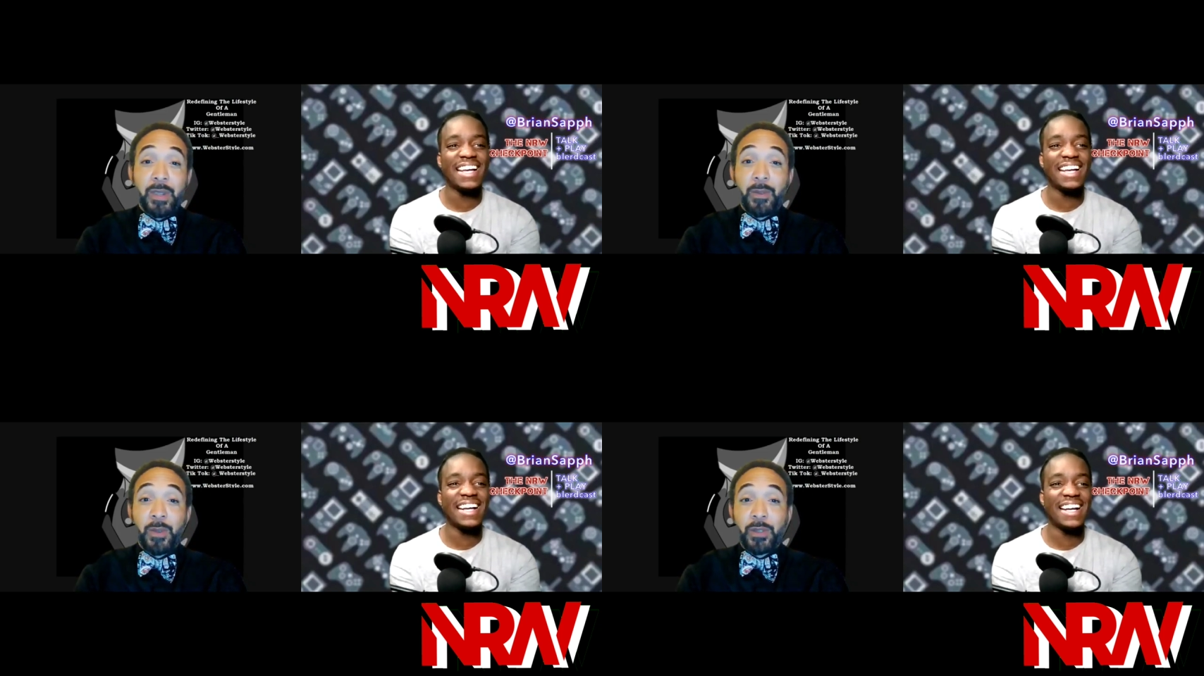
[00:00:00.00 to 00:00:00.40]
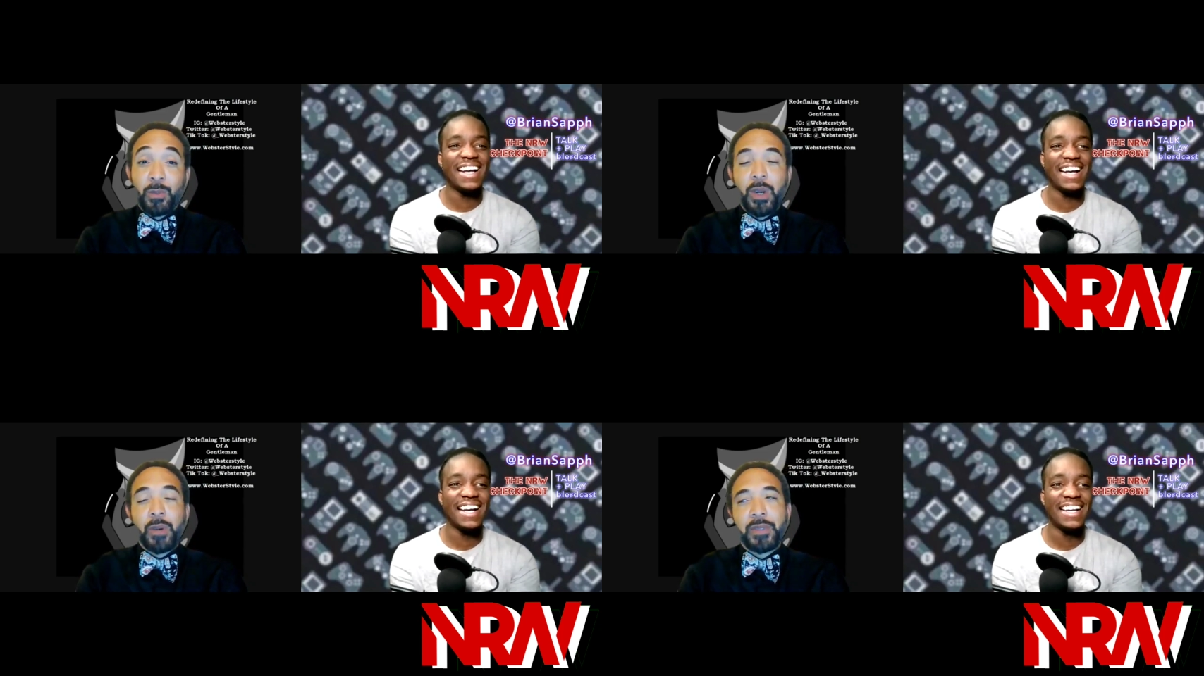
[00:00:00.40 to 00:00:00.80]

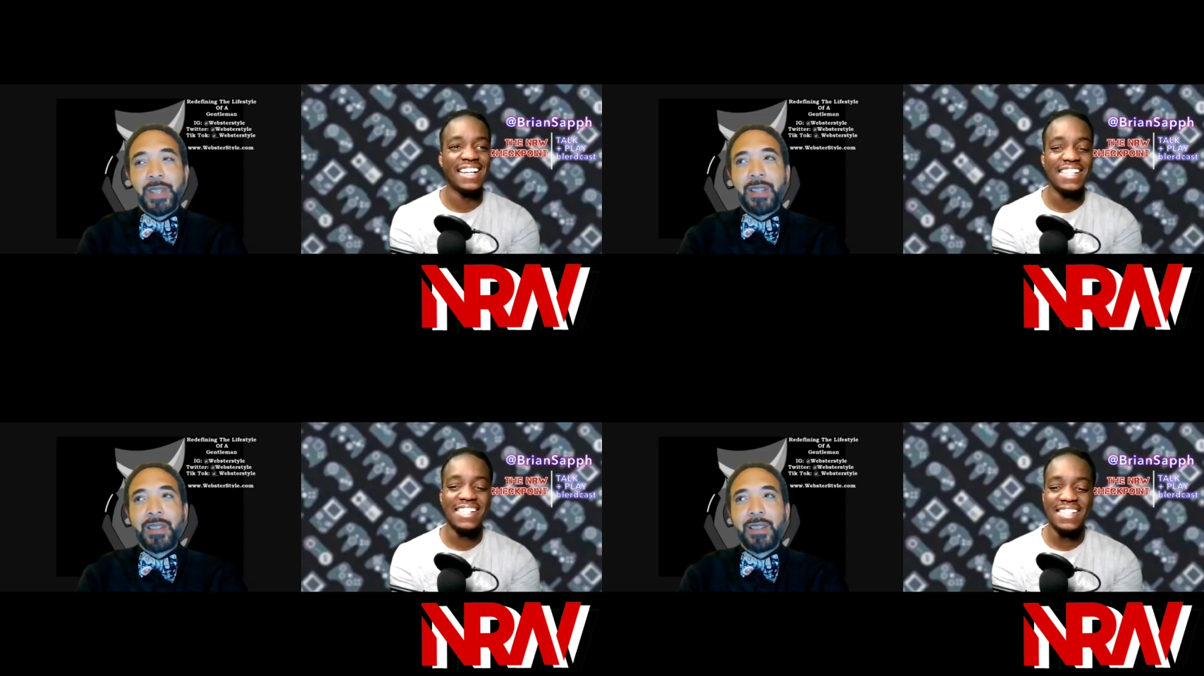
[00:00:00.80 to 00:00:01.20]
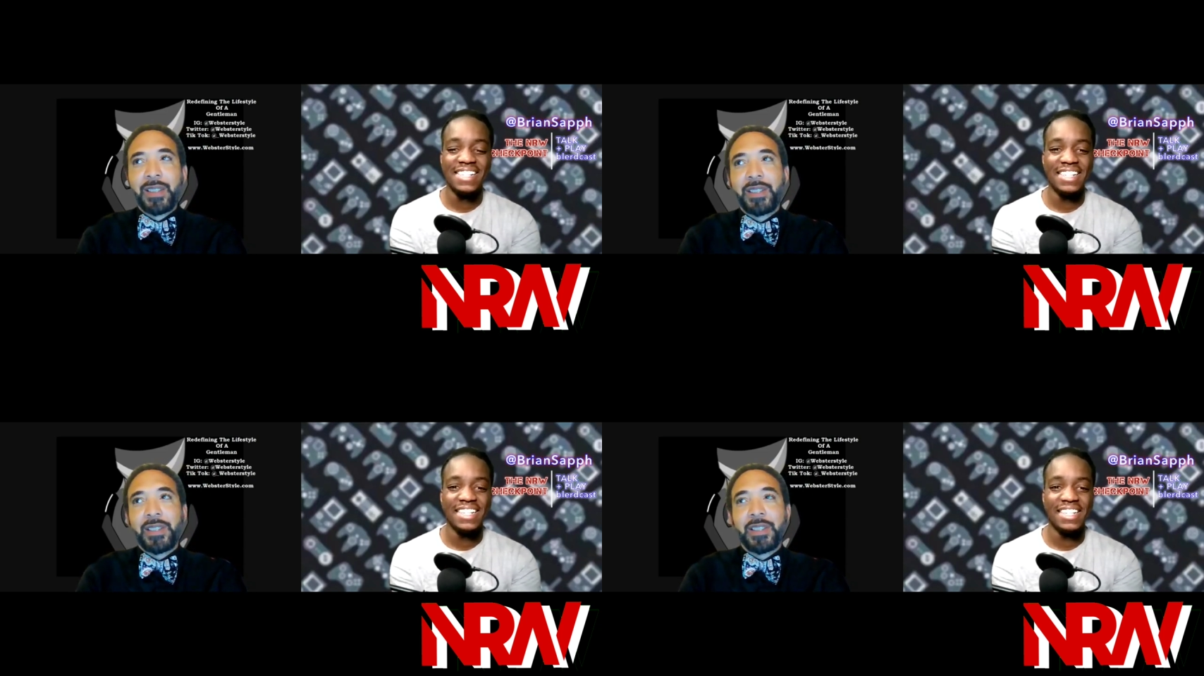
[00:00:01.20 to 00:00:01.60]
Speaker 1: well, technically
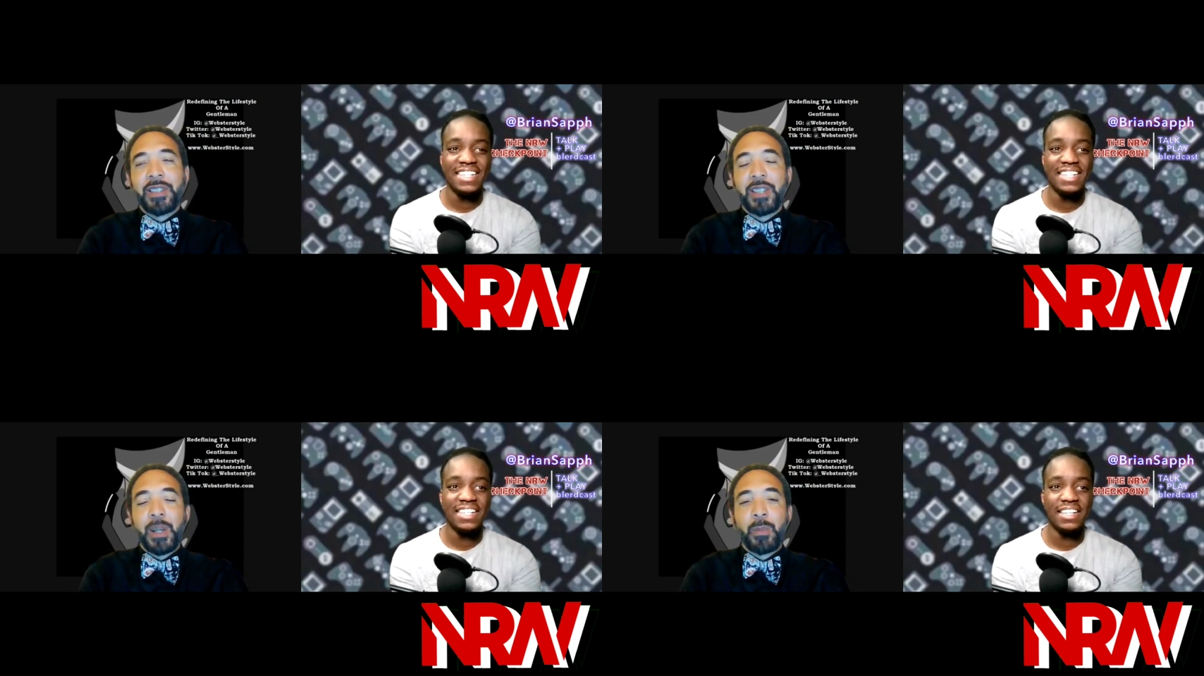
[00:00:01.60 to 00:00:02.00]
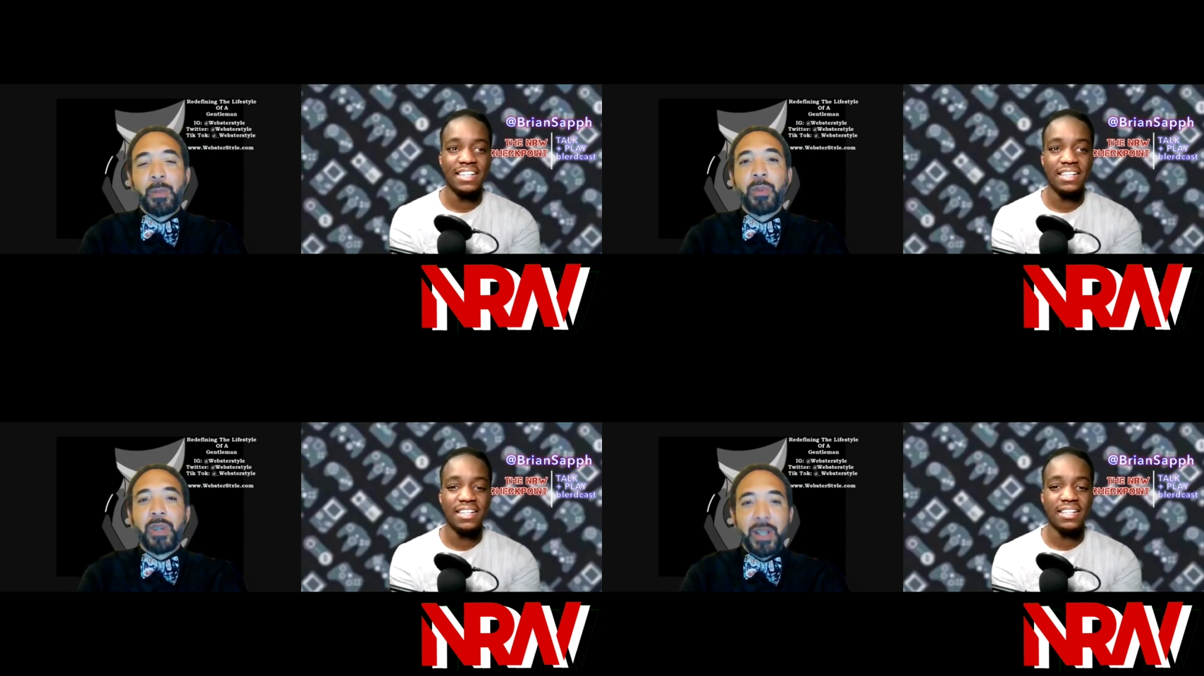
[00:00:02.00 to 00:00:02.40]
this is the summer,
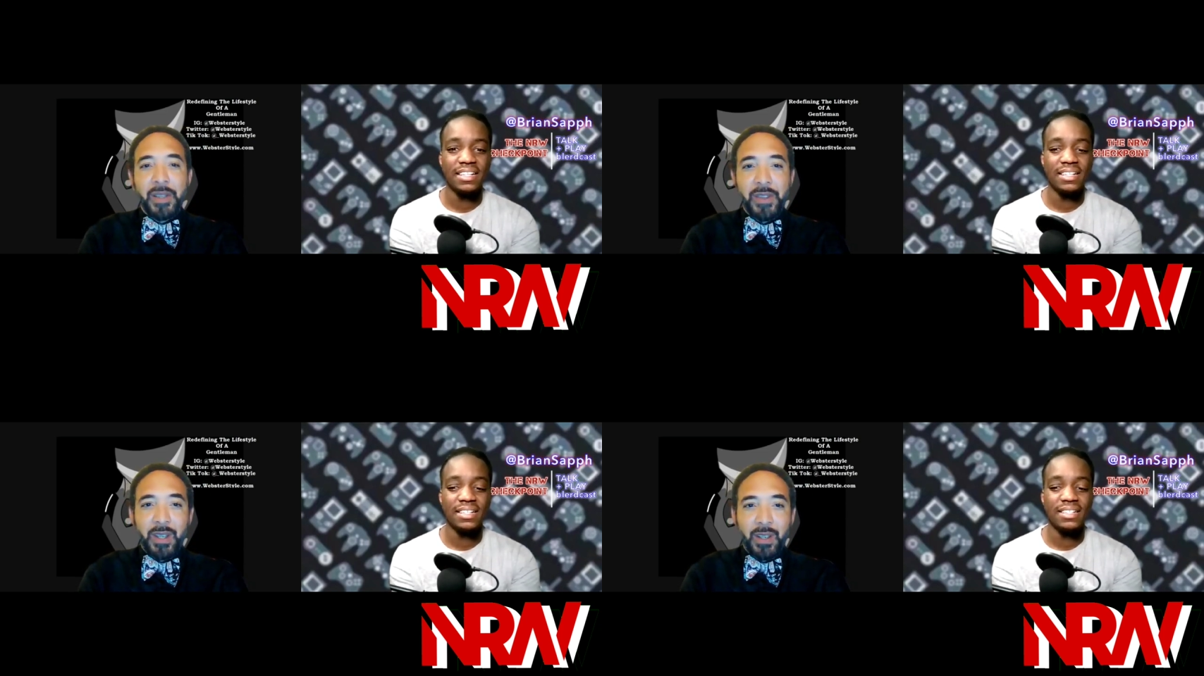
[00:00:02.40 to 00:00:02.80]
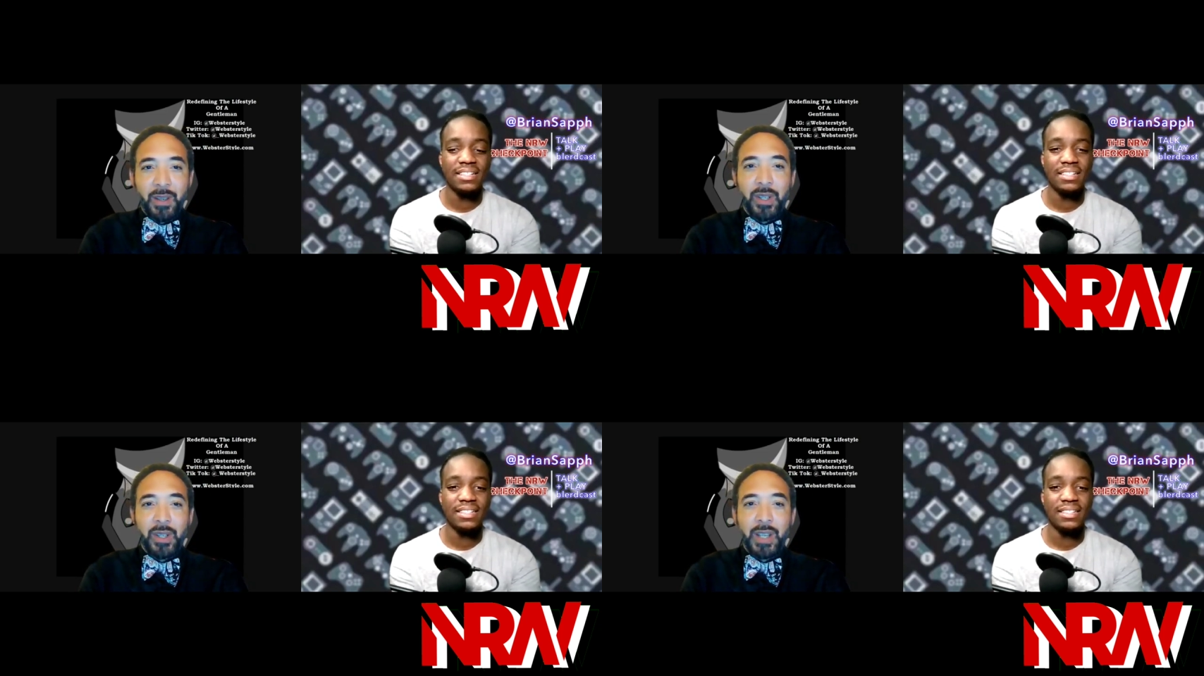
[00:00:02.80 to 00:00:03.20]
but I think uh
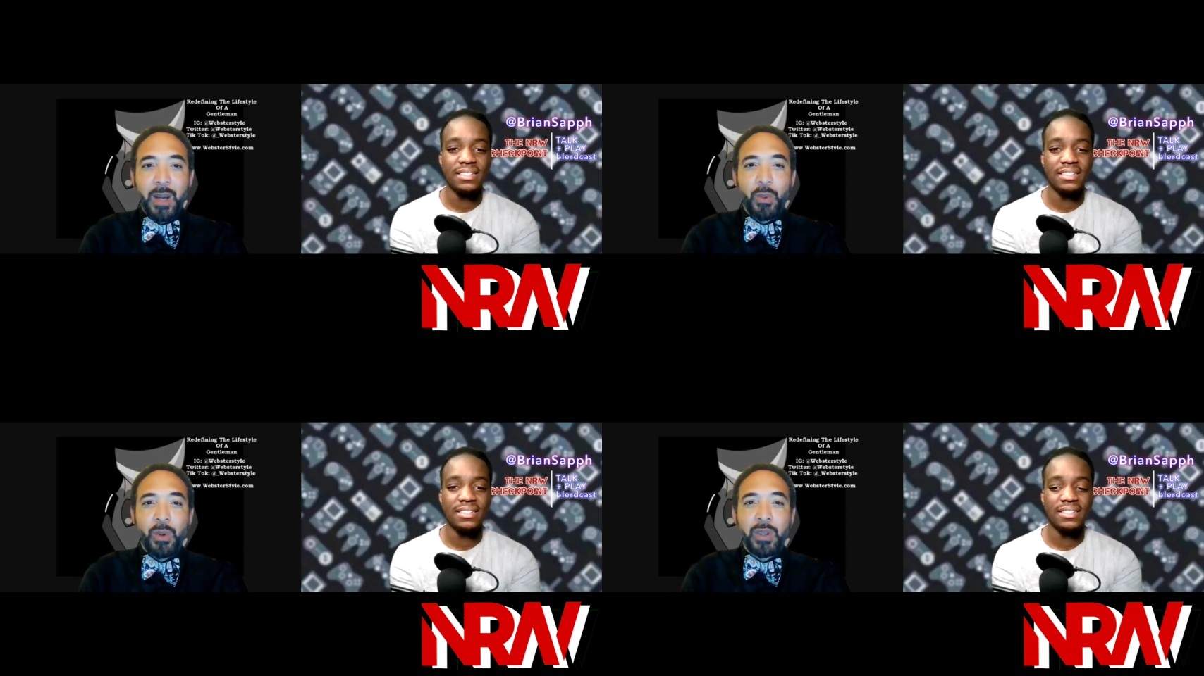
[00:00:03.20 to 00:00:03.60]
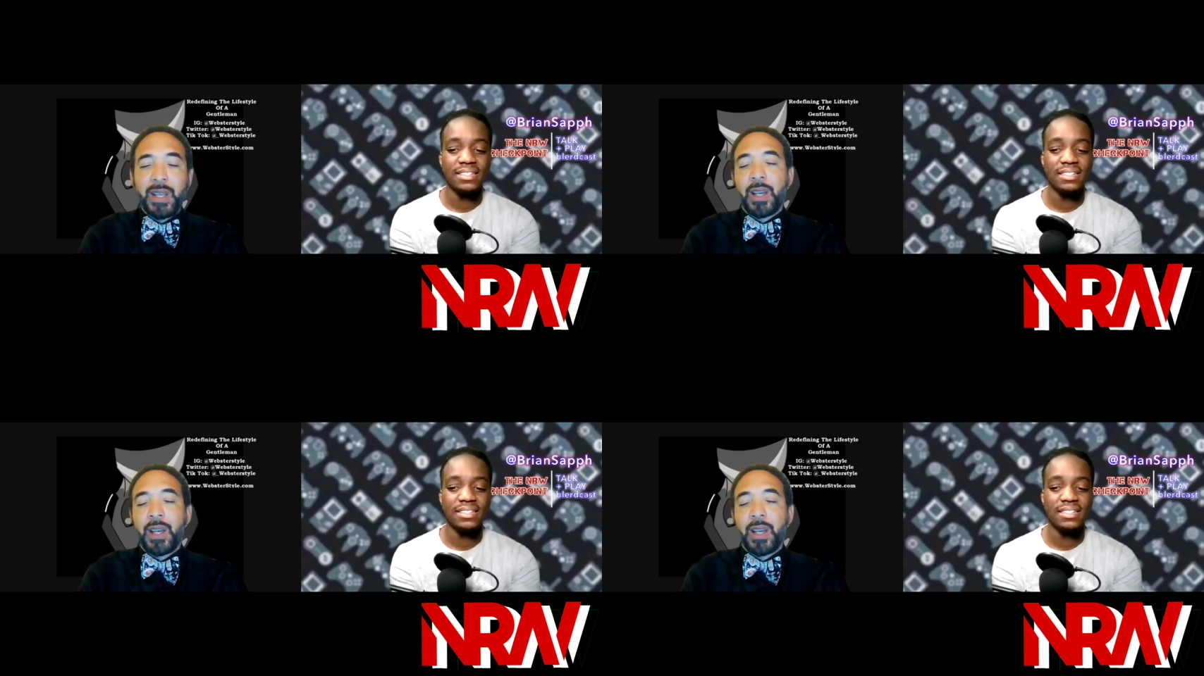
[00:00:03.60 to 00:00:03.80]
what Cowboy, not